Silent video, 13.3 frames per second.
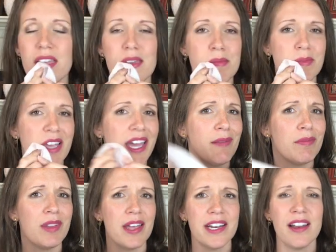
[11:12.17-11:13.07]
and kind of
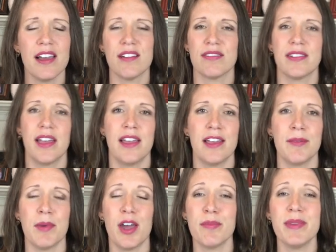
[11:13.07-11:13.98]
blot it off.
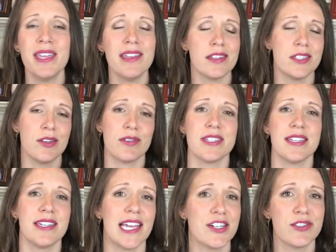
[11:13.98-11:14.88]
On me, it soaks
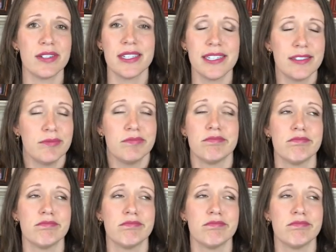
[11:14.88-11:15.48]
in naturally